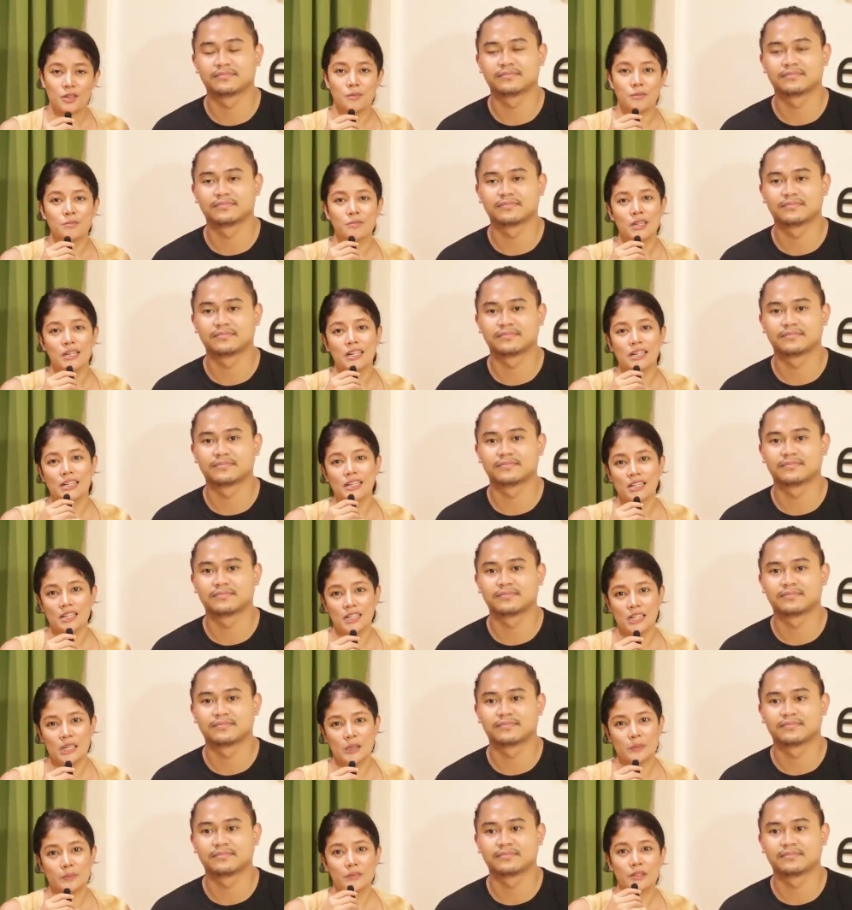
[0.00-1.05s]
Speaker 1: of meeting
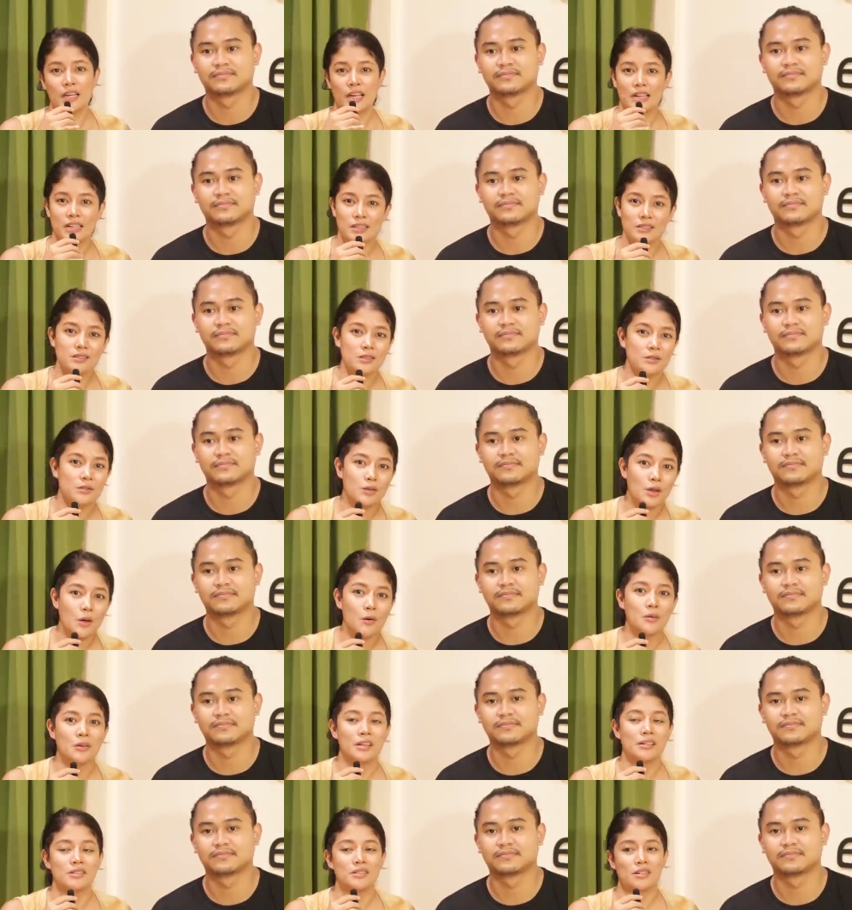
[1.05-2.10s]
up, getting to
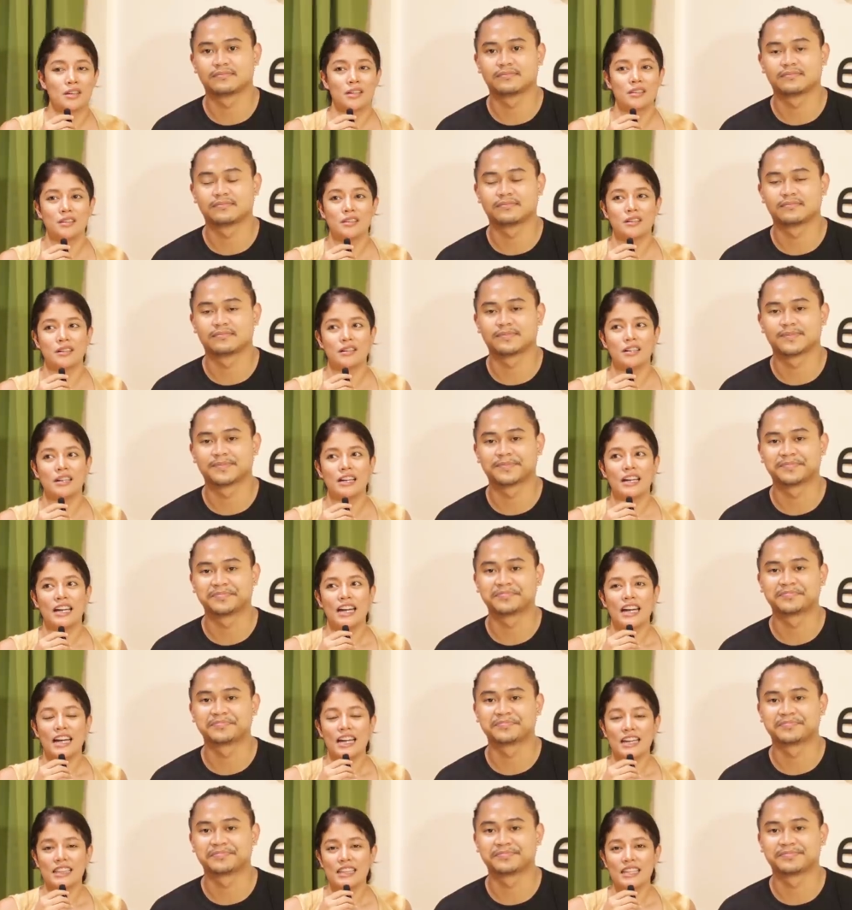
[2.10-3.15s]
know each other,
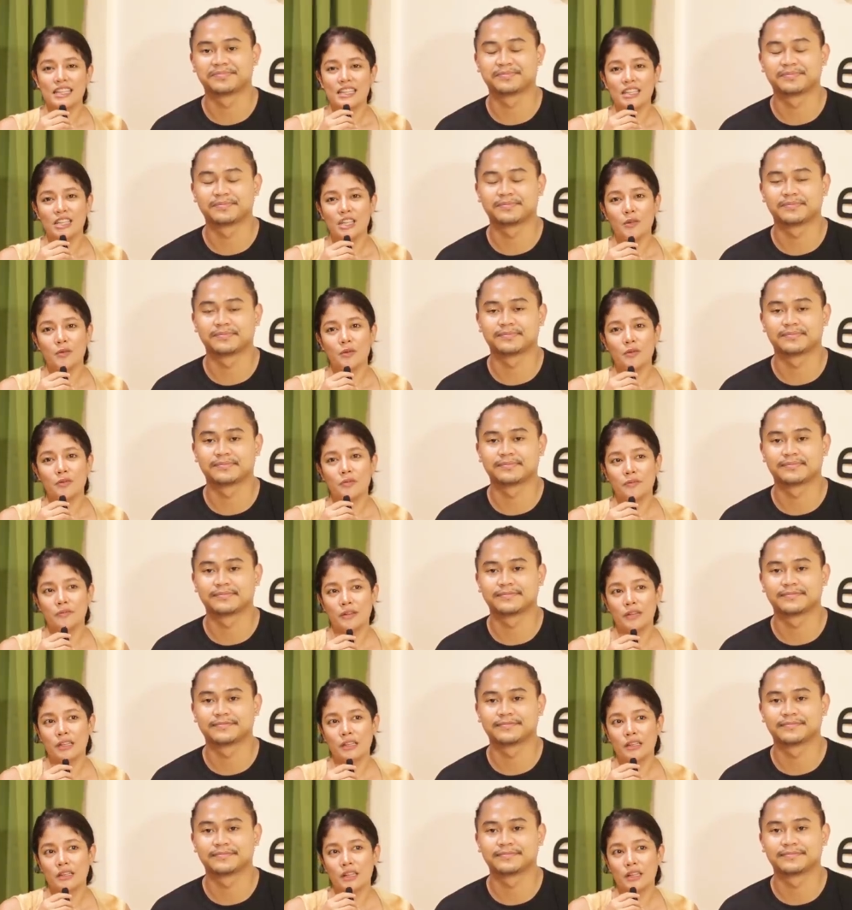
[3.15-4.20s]
I think they would
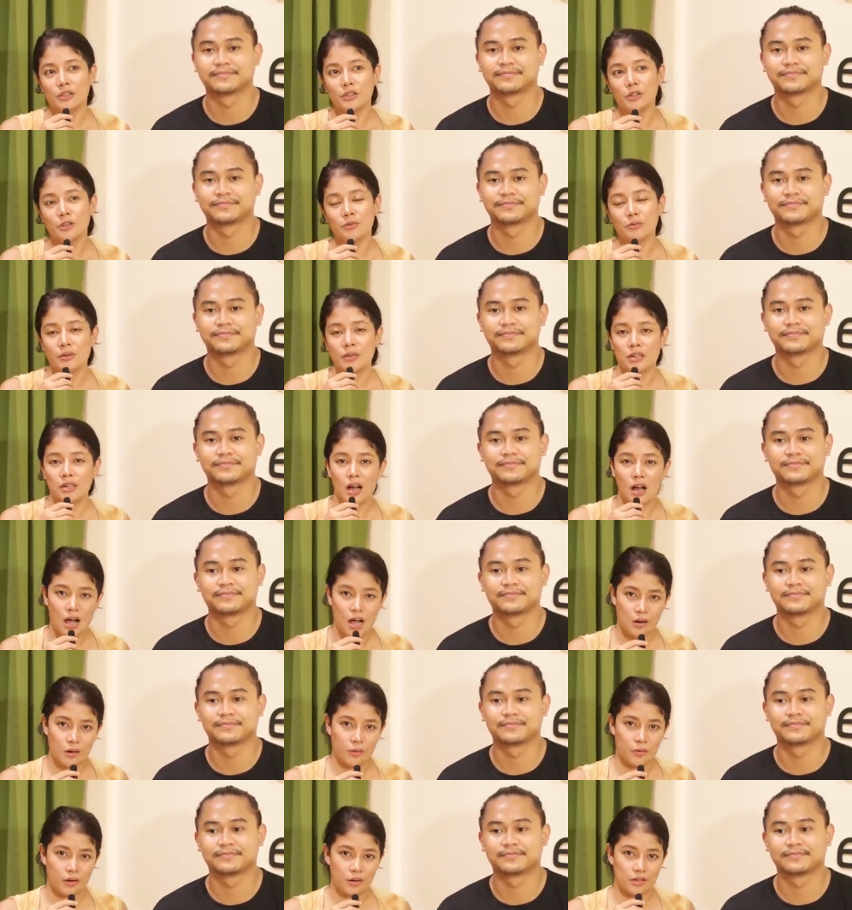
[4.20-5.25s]
feel a little bit
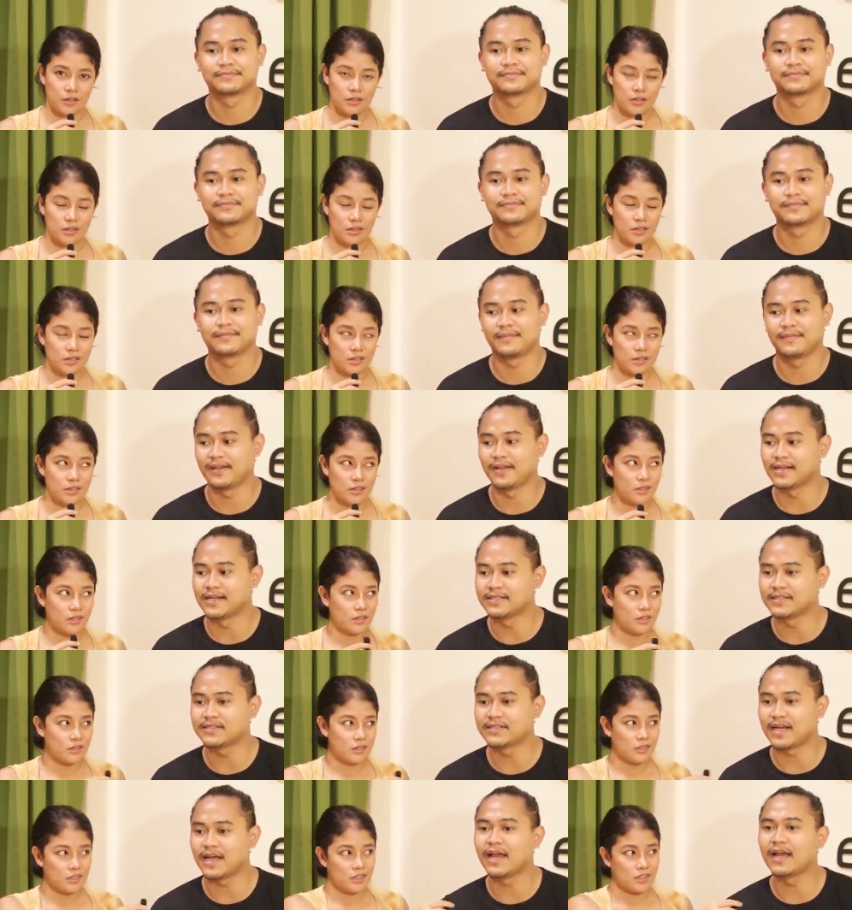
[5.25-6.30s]
awkward.
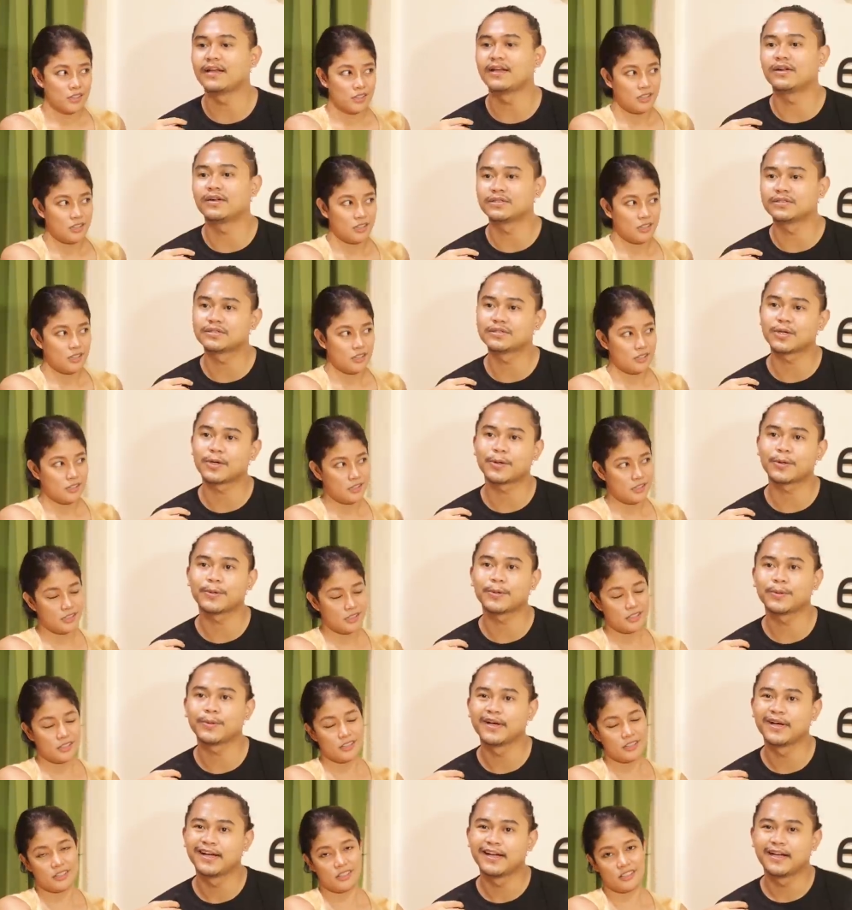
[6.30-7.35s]
Speaker 2: Yes, and
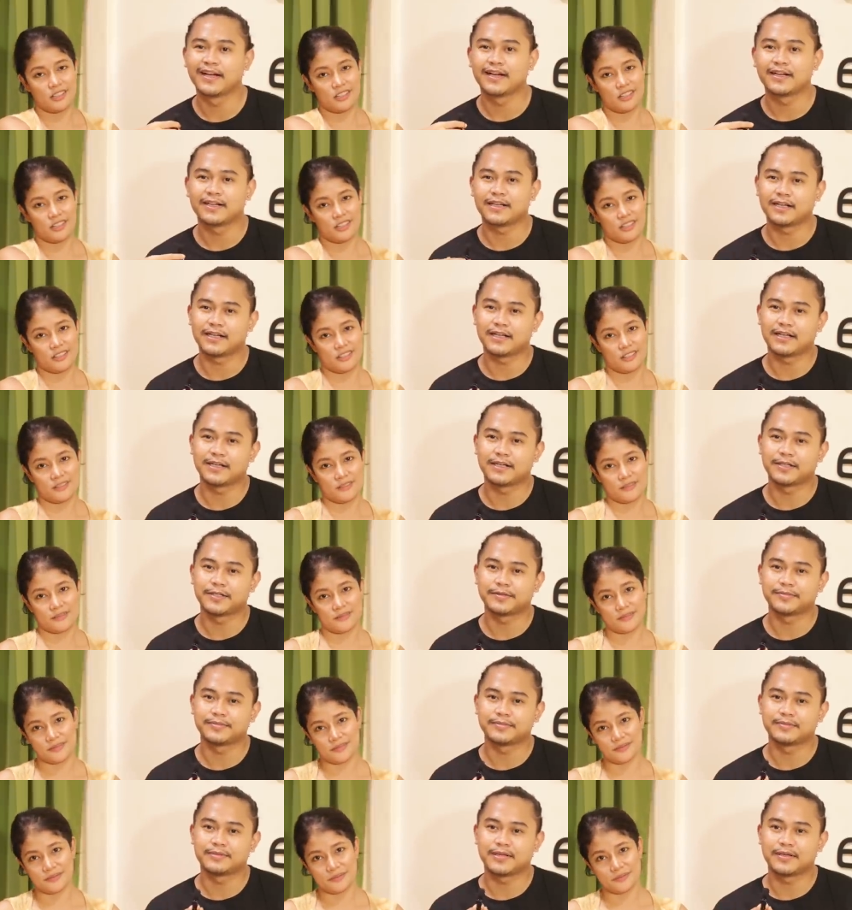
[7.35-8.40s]
also
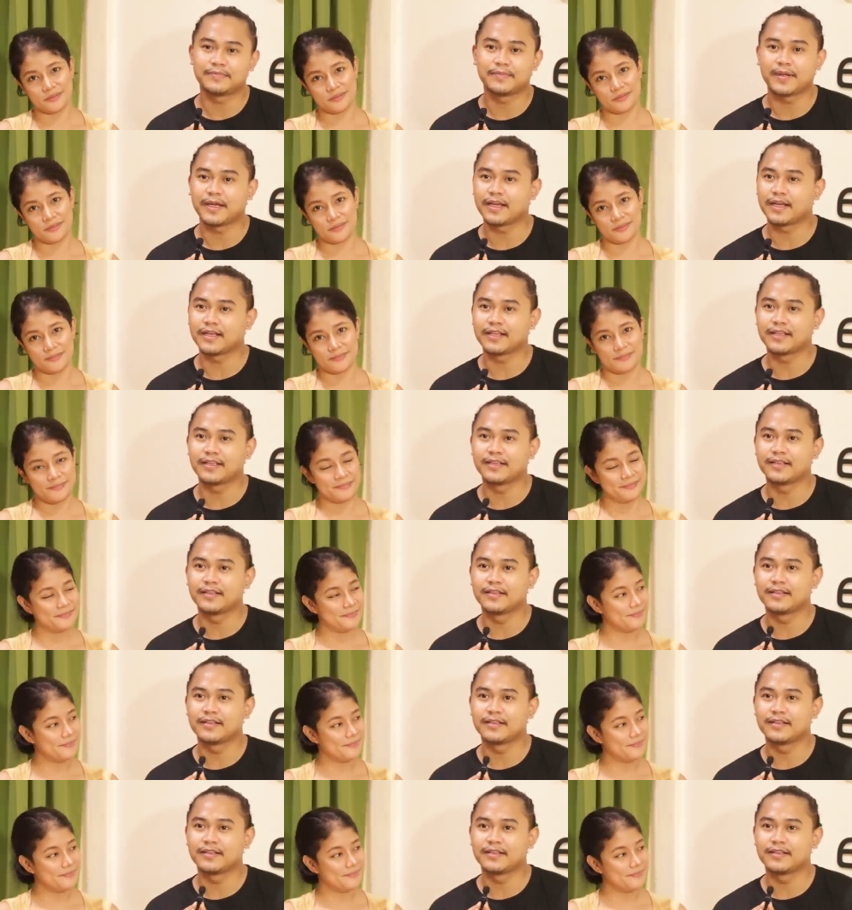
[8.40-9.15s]
um, a big